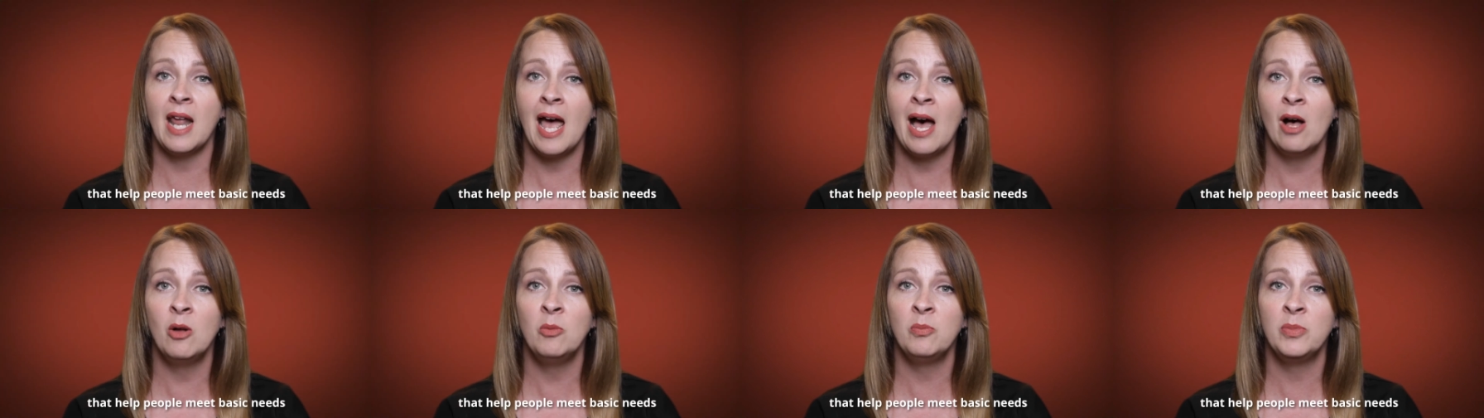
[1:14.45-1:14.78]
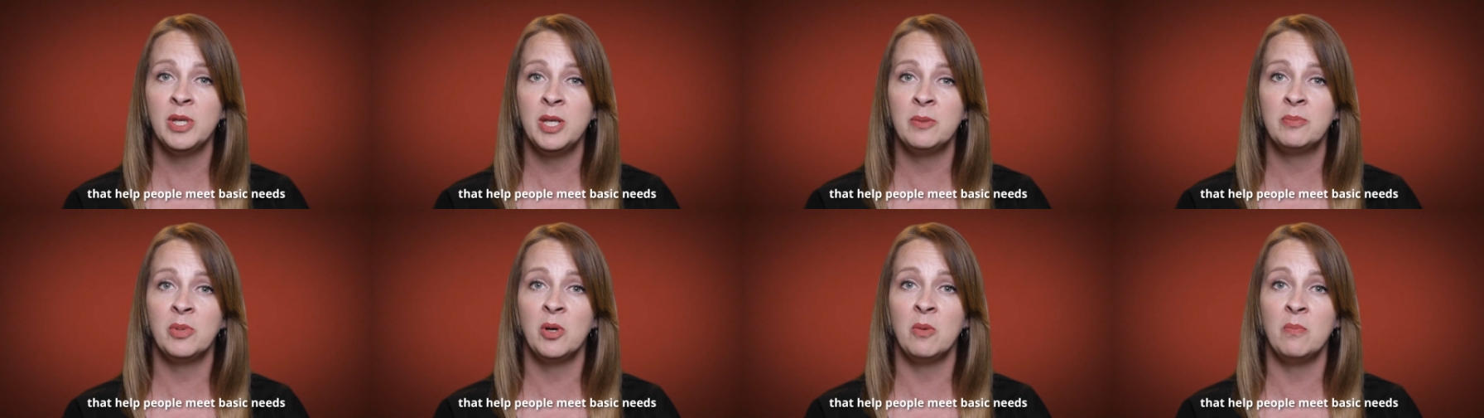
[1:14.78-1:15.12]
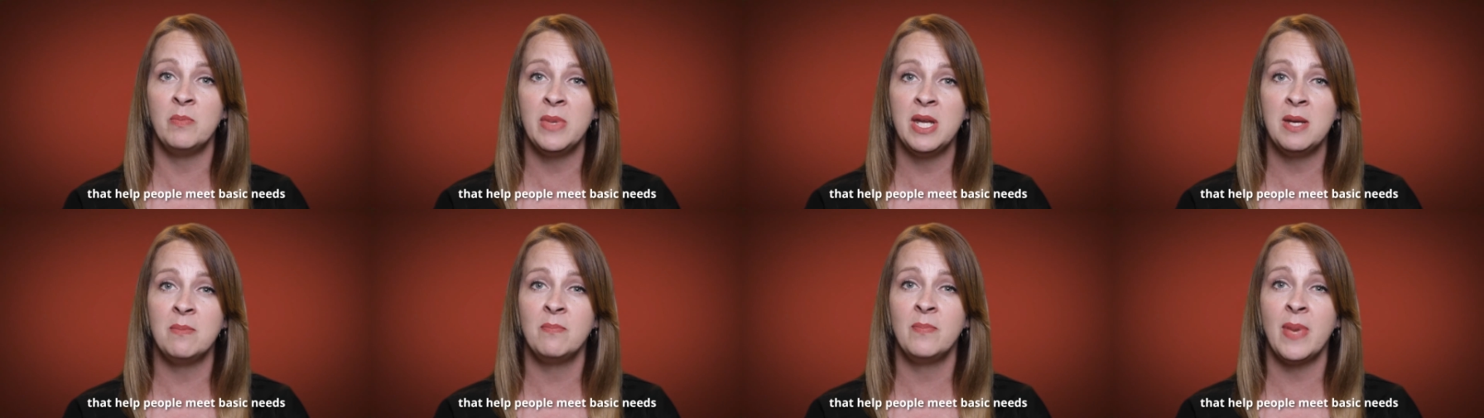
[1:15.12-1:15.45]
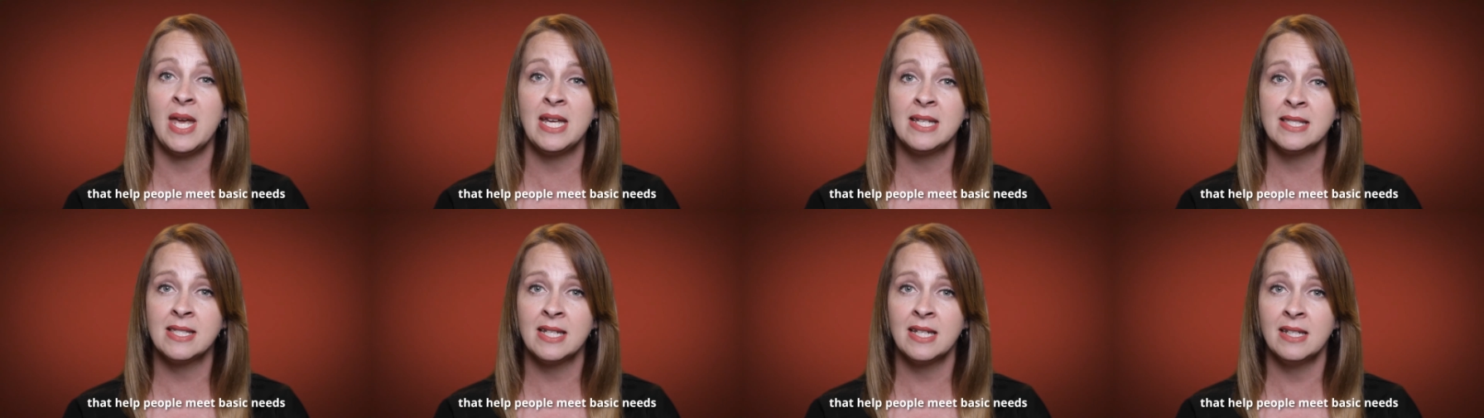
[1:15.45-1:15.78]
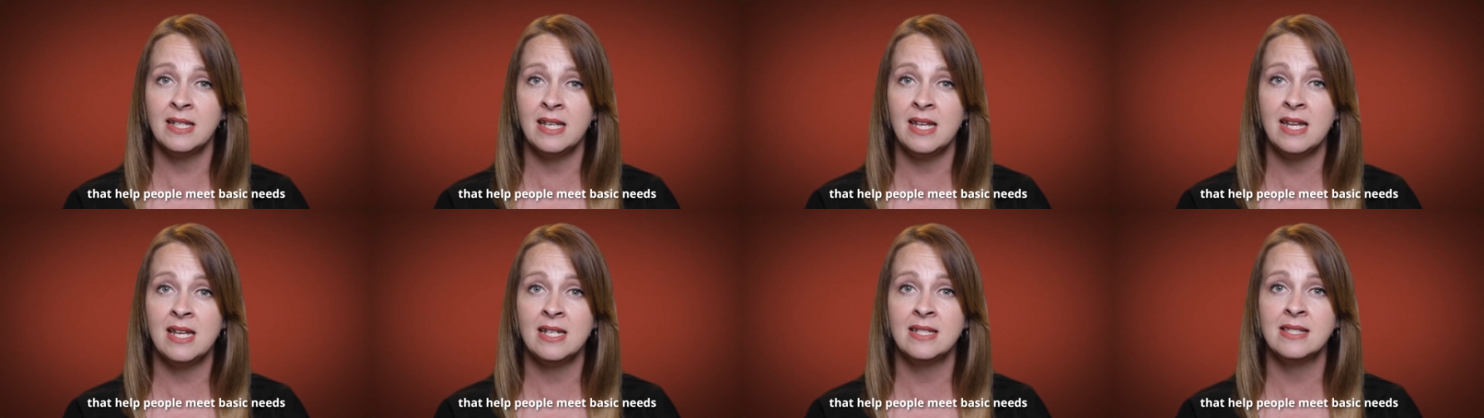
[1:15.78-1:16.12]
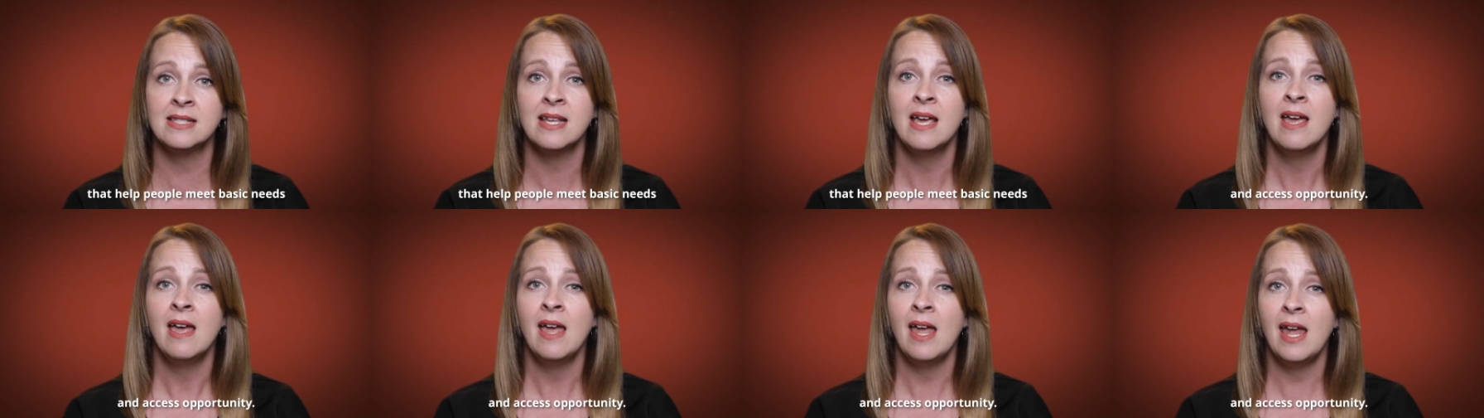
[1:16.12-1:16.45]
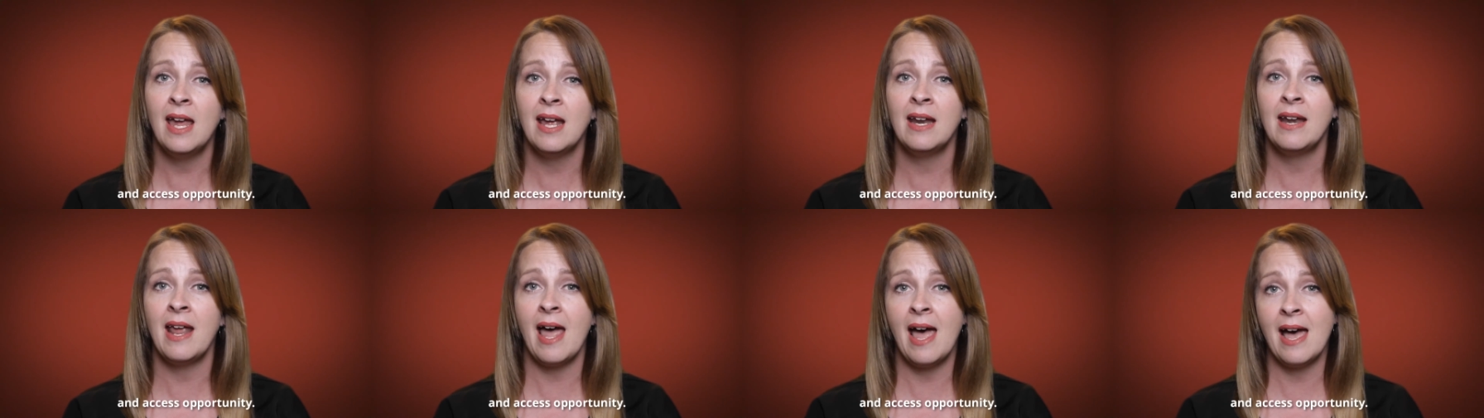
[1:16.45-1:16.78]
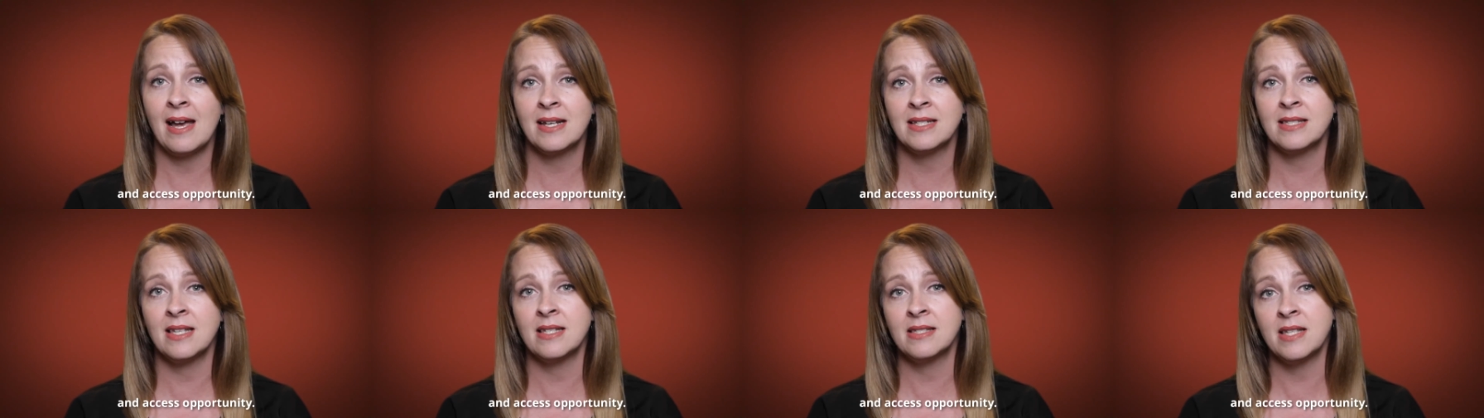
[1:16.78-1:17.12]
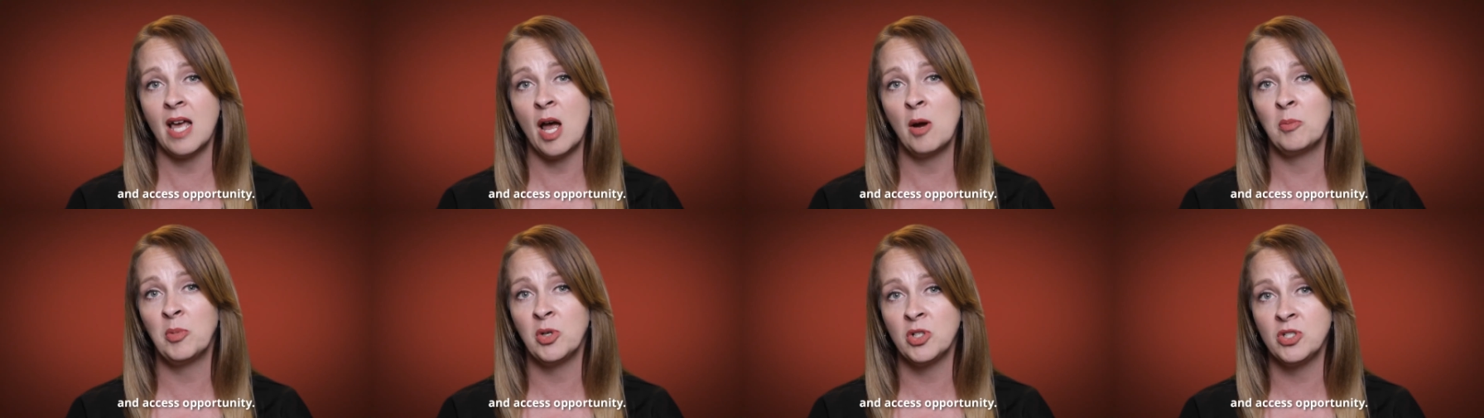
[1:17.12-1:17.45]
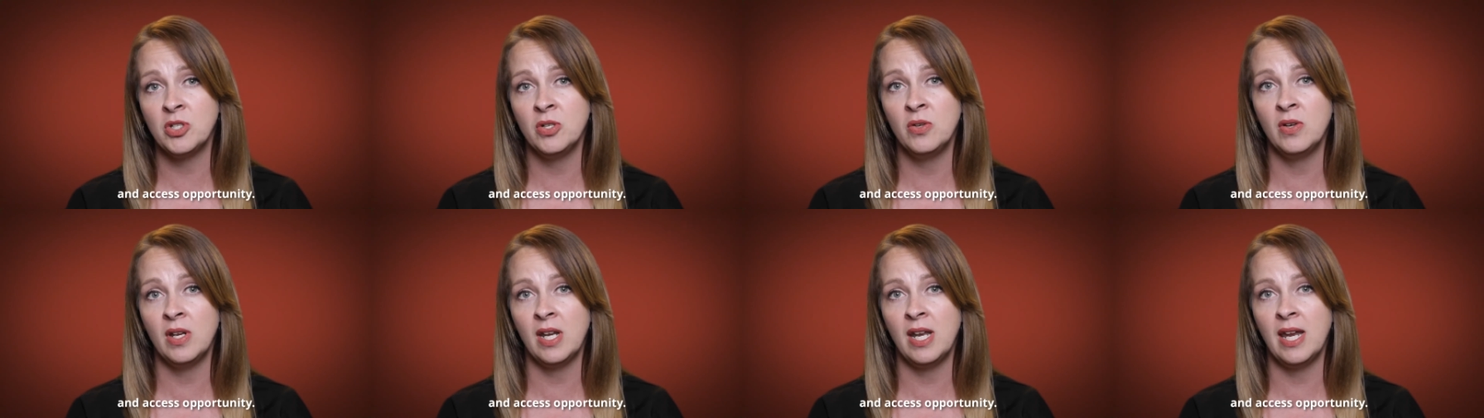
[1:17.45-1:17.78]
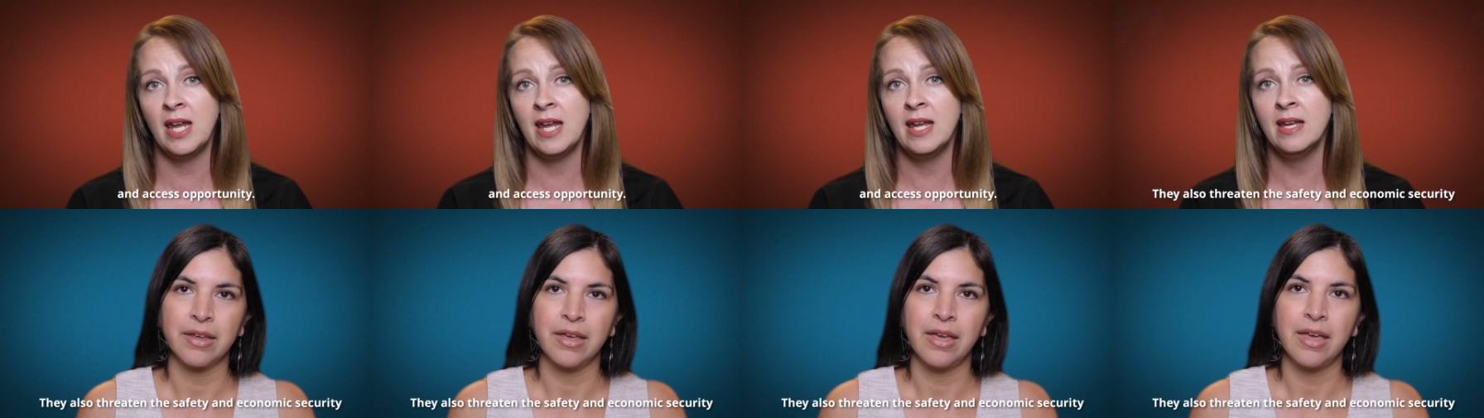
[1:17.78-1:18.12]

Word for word: help people meet basic needs and access opportunity.